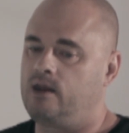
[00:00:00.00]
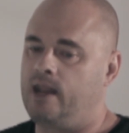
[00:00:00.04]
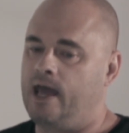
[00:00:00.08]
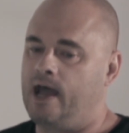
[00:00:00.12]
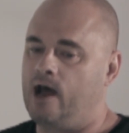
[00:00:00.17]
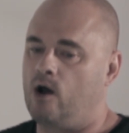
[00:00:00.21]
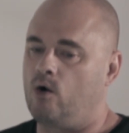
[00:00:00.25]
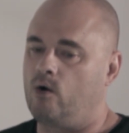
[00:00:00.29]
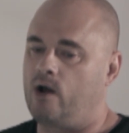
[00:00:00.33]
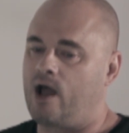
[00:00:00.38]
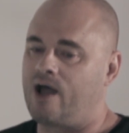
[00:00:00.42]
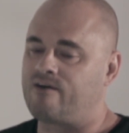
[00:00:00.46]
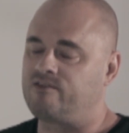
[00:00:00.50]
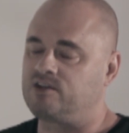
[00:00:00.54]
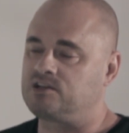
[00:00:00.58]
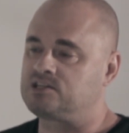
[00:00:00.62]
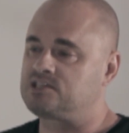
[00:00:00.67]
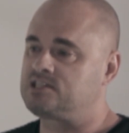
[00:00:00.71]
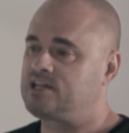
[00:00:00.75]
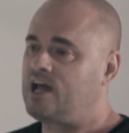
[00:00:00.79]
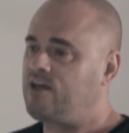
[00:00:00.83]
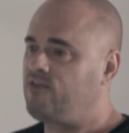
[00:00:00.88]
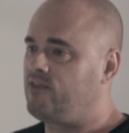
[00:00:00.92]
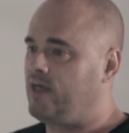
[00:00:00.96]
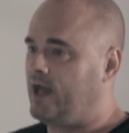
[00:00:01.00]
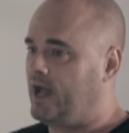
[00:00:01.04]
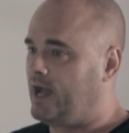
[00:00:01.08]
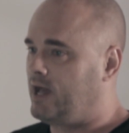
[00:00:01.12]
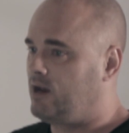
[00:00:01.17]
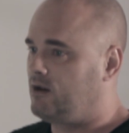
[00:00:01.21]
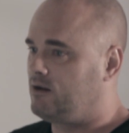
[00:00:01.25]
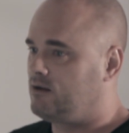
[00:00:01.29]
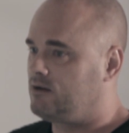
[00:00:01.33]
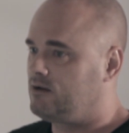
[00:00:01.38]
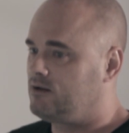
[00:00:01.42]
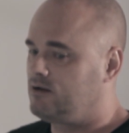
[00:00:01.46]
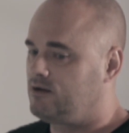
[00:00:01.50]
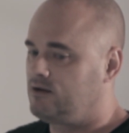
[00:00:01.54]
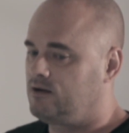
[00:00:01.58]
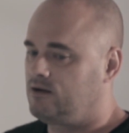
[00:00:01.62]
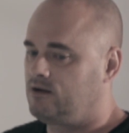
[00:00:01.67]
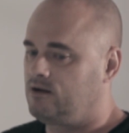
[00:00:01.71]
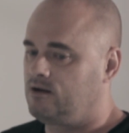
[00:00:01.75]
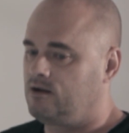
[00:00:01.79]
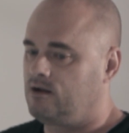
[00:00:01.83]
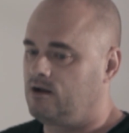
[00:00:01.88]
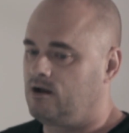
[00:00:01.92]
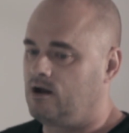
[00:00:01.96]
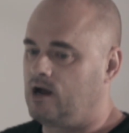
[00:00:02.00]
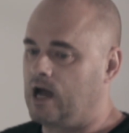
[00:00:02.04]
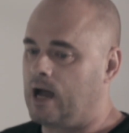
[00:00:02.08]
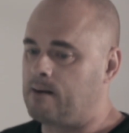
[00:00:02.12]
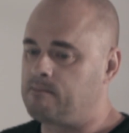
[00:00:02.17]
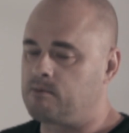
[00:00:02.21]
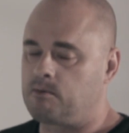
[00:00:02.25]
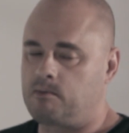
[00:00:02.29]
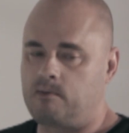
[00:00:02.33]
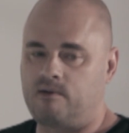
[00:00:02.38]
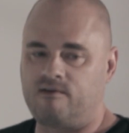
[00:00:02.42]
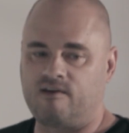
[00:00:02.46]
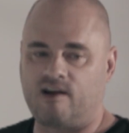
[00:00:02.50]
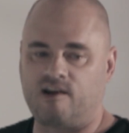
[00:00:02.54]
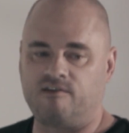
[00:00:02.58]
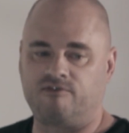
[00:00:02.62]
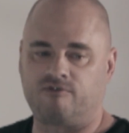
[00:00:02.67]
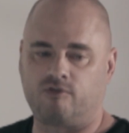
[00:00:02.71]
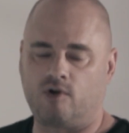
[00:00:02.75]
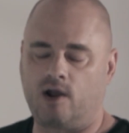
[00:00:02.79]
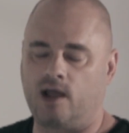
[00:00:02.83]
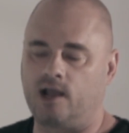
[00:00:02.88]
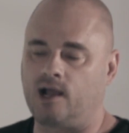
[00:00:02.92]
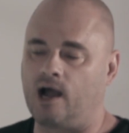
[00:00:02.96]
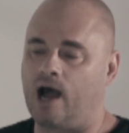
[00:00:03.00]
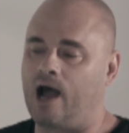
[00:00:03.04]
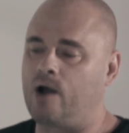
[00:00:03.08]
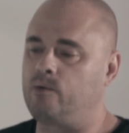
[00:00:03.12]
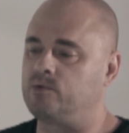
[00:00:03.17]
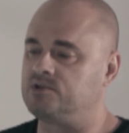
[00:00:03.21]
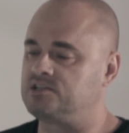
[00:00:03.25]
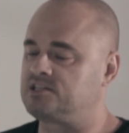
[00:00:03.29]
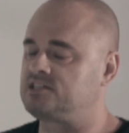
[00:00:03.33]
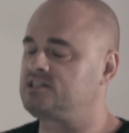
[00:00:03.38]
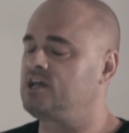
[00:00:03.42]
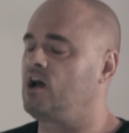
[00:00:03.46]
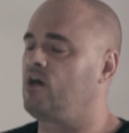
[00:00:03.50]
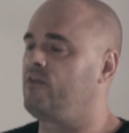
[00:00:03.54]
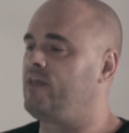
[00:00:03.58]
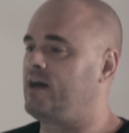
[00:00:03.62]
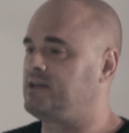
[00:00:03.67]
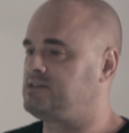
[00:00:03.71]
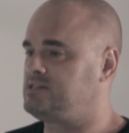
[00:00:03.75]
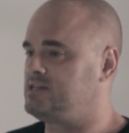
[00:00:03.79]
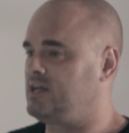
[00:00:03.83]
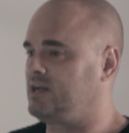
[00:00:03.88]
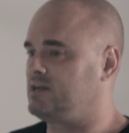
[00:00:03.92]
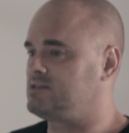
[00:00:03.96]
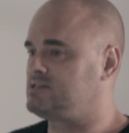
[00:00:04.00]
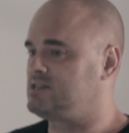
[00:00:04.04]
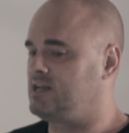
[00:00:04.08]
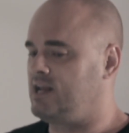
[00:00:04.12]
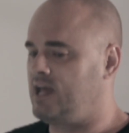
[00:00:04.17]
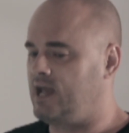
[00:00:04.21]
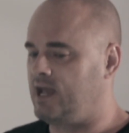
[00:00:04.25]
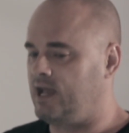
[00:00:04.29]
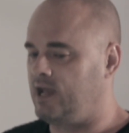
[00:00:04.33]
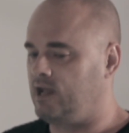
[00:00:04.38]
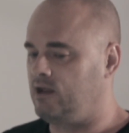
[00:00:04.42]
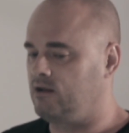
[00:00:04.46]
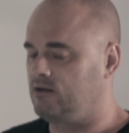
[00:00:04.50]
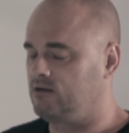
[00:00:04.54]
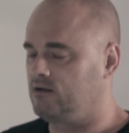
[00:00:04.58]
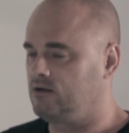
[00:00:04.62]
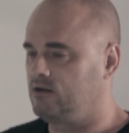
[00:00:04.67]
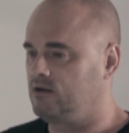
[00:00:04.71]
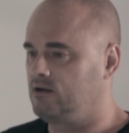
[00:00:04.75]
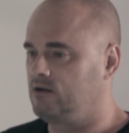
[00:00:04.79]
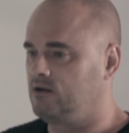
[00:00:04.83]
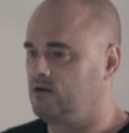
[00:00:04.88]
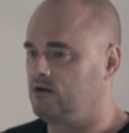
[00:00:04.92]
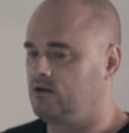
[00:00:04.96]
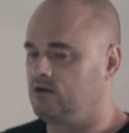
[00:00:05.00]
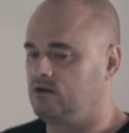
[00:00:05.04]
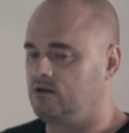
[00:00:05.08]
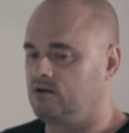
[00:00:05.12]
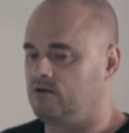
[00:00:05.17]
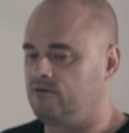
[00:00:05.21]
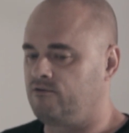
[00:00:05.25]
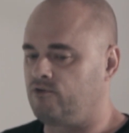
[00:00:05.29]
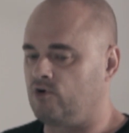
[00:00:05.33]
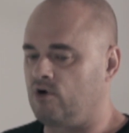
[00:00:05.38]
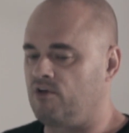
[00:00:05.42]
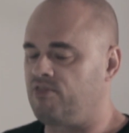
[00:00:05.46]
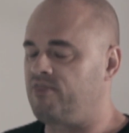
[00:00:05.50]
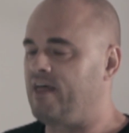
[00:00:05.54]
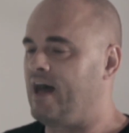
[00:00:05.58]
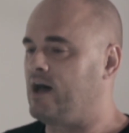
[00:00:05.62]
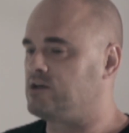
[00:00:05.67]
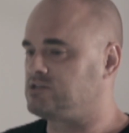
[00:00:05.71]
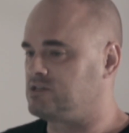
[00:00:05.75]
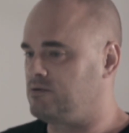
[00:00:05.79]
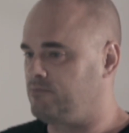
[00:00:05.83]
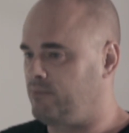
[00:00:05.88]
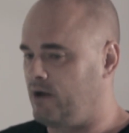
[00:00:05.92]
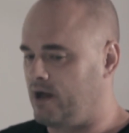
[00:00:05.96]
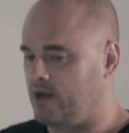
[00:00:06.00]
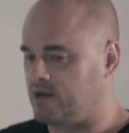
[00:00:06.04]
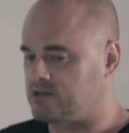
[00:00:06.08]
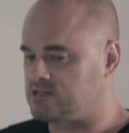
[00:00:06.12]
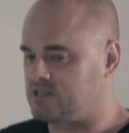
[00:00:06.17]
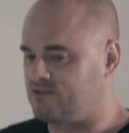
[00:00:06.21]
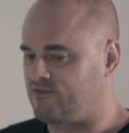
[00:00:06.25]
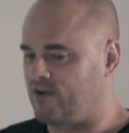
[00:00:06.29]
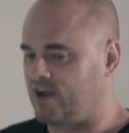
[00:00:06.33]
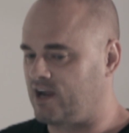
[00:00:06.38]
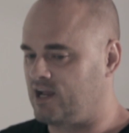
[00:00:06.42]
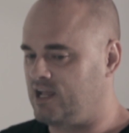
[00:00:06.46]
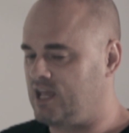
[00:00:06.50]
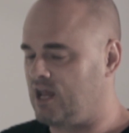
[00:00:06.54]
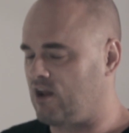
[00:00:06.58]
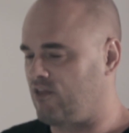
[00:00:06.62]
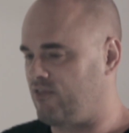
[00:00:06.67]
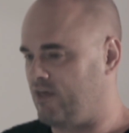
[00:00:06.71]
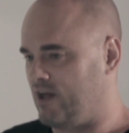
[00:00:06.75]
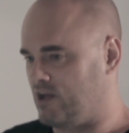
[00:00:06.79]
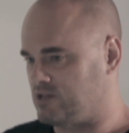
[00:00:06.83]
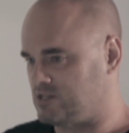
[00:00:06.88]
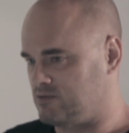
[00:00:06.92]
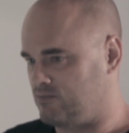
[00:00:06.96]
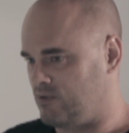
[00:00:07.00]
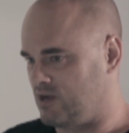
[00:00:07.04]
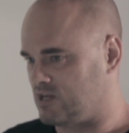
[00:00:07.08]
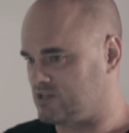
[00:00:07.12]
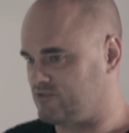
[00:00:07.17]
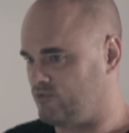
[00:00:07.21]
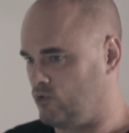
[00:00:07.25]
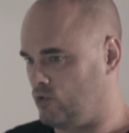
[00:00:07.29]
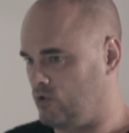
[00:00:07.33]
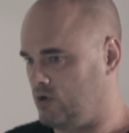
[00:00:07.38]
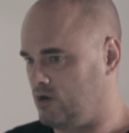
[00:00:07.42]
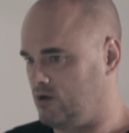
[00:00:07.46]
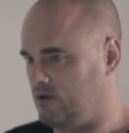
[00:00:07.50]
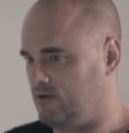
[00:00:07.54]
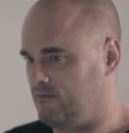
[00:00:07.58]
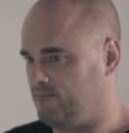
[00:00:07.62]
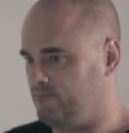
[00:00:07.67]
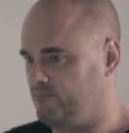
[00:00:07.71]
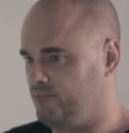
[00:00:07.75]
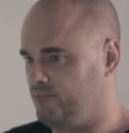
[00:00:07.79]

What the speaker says: Now, having said that, I'm going to be very frank. I would sell that ticket today for $1,000 if I could get $1,000 for it.